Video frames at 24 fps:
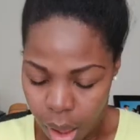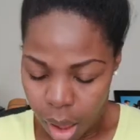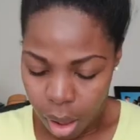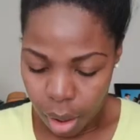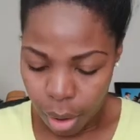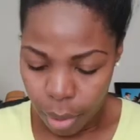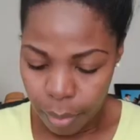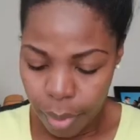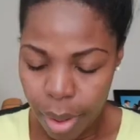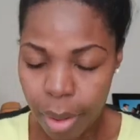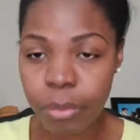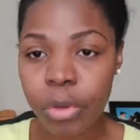
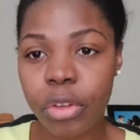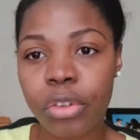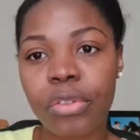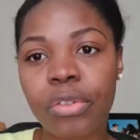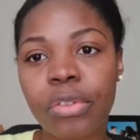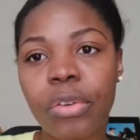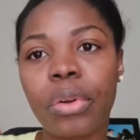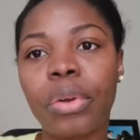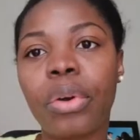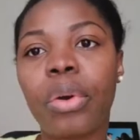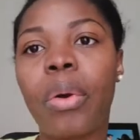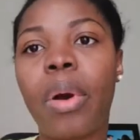I'm
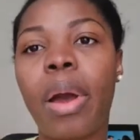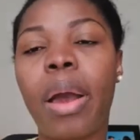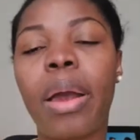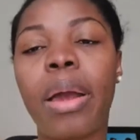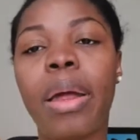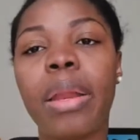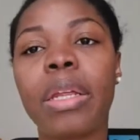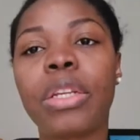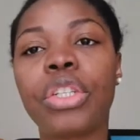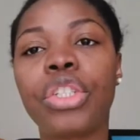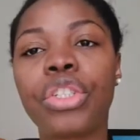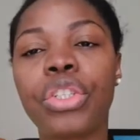just gonna go
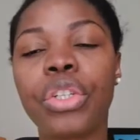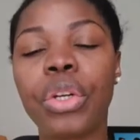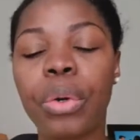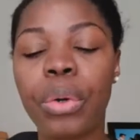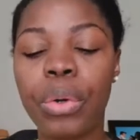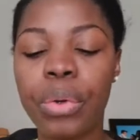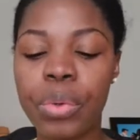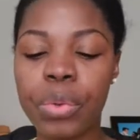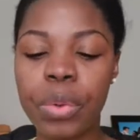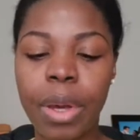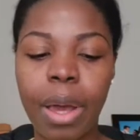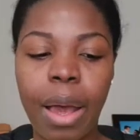ahead and show
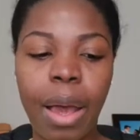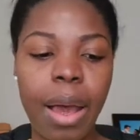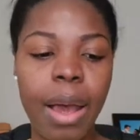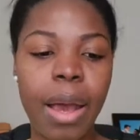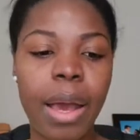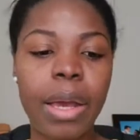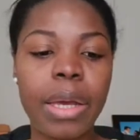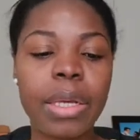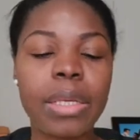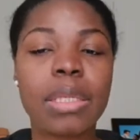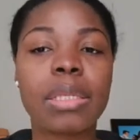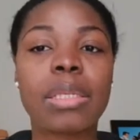you
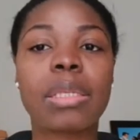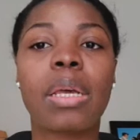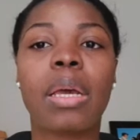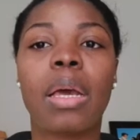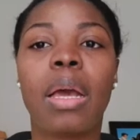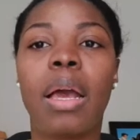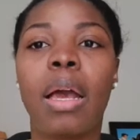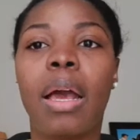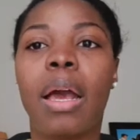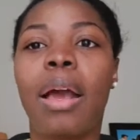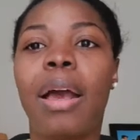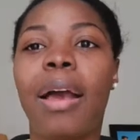guys
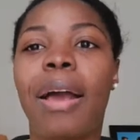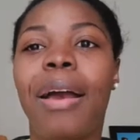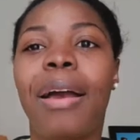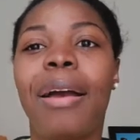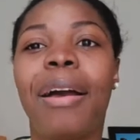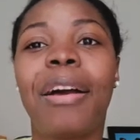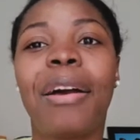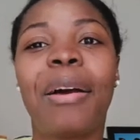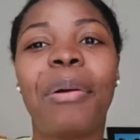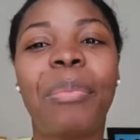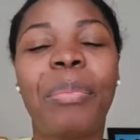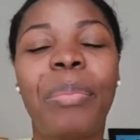
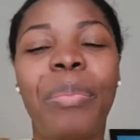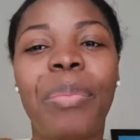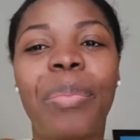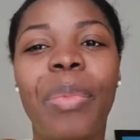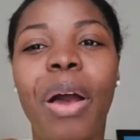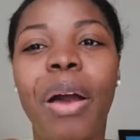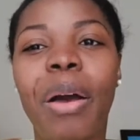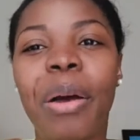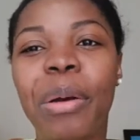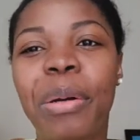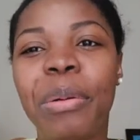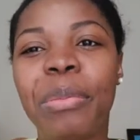
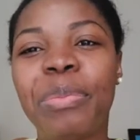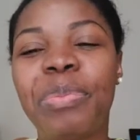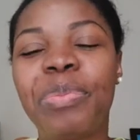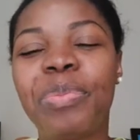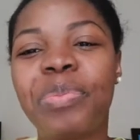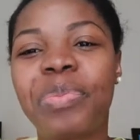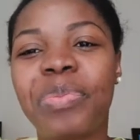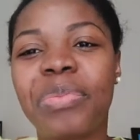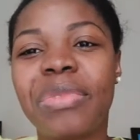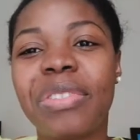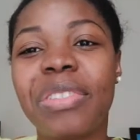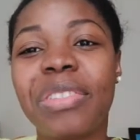
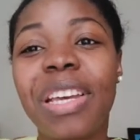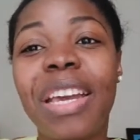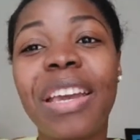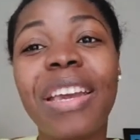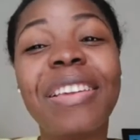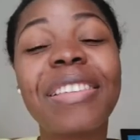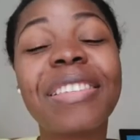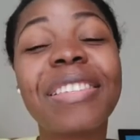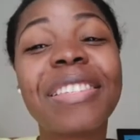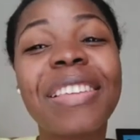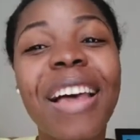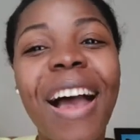
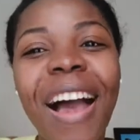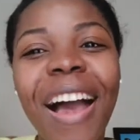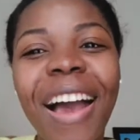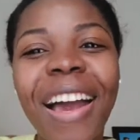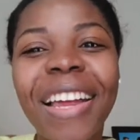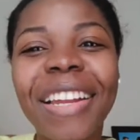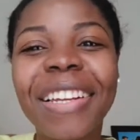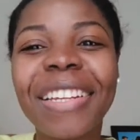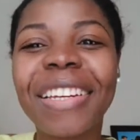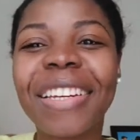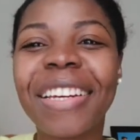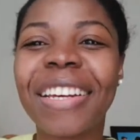the
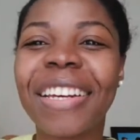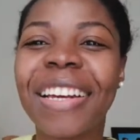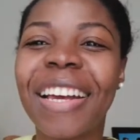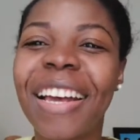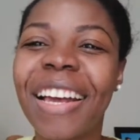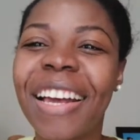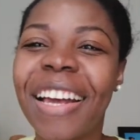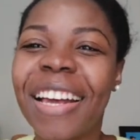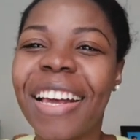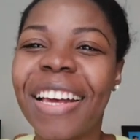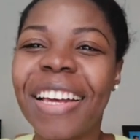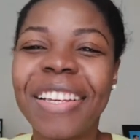inside
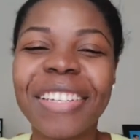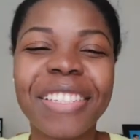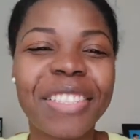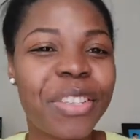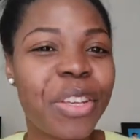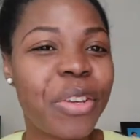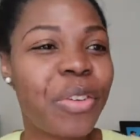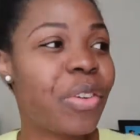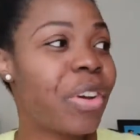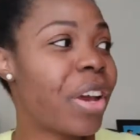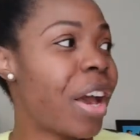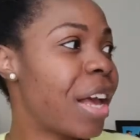
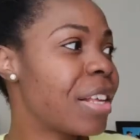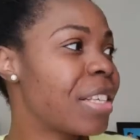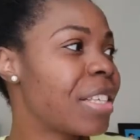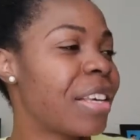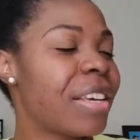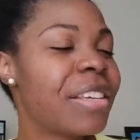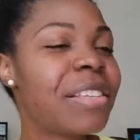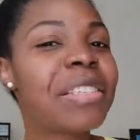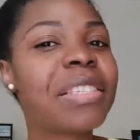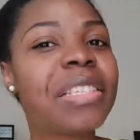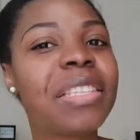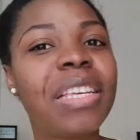so you guys
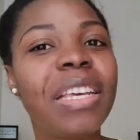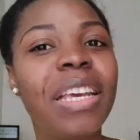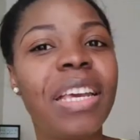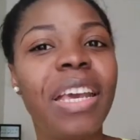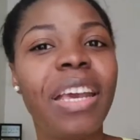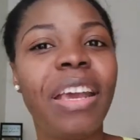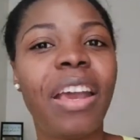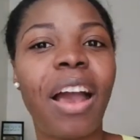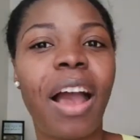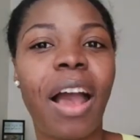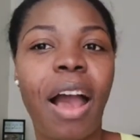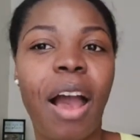can
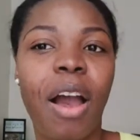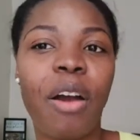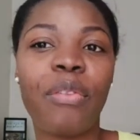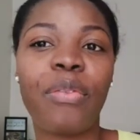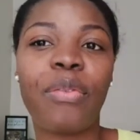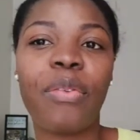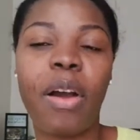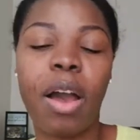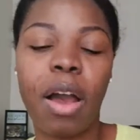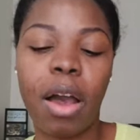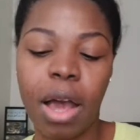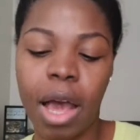see how
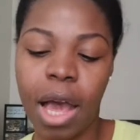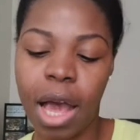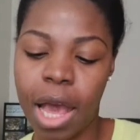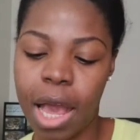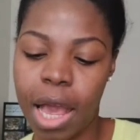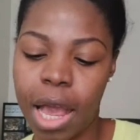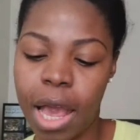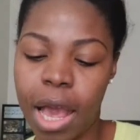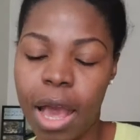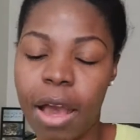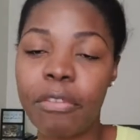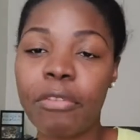far
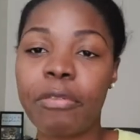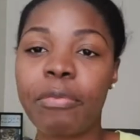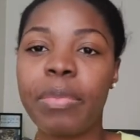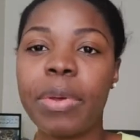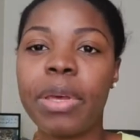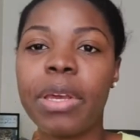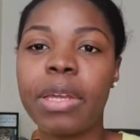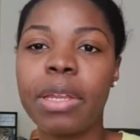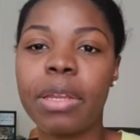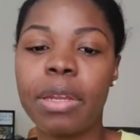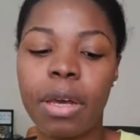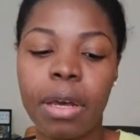I have
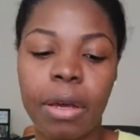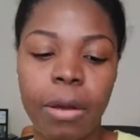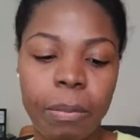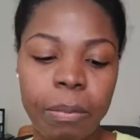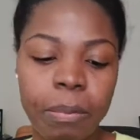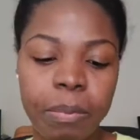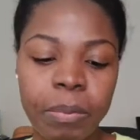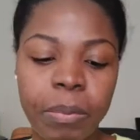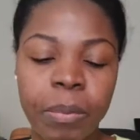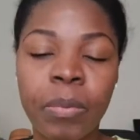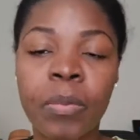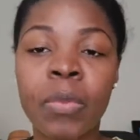
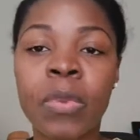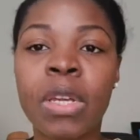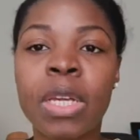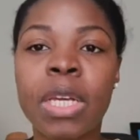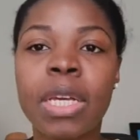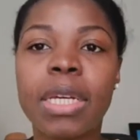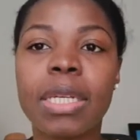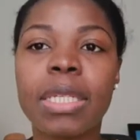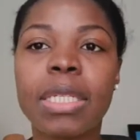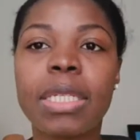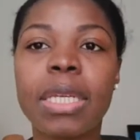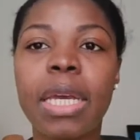been
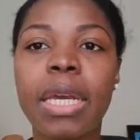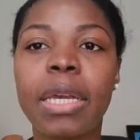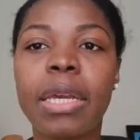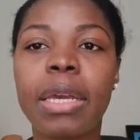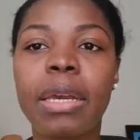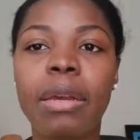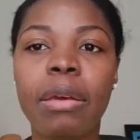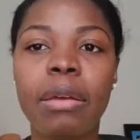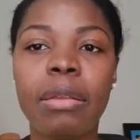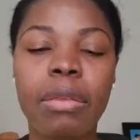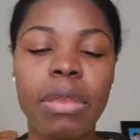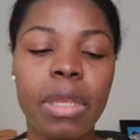
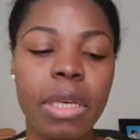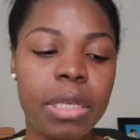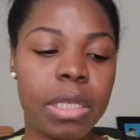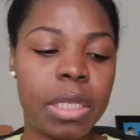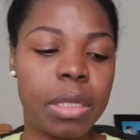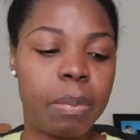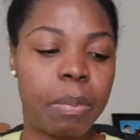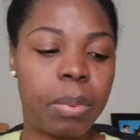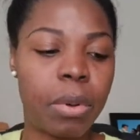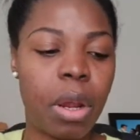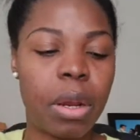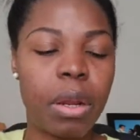taking
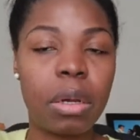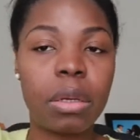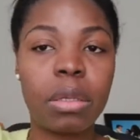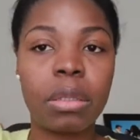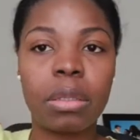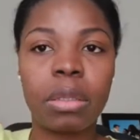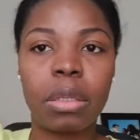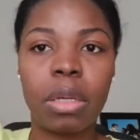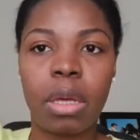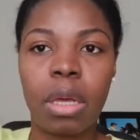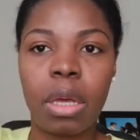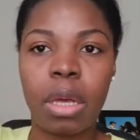this product,
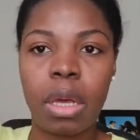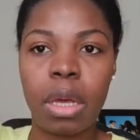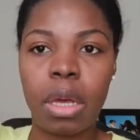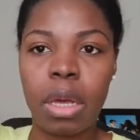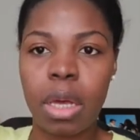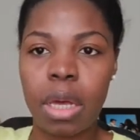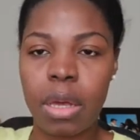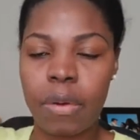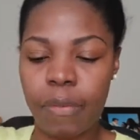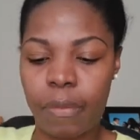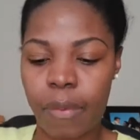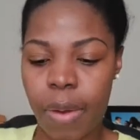
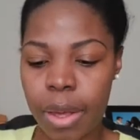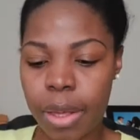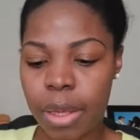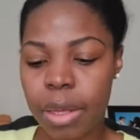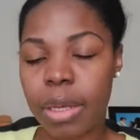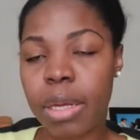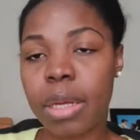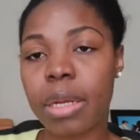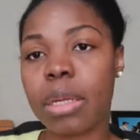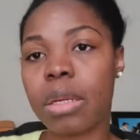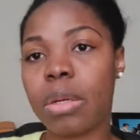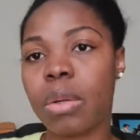if I
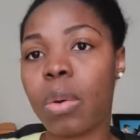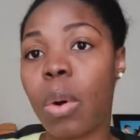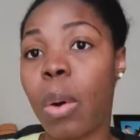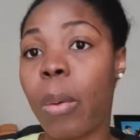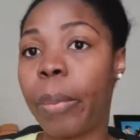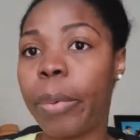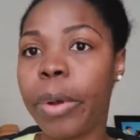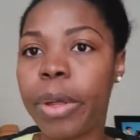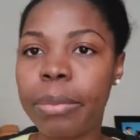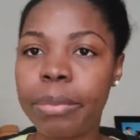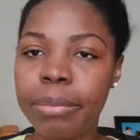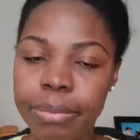can get it
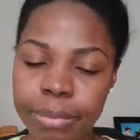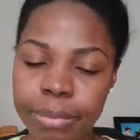open.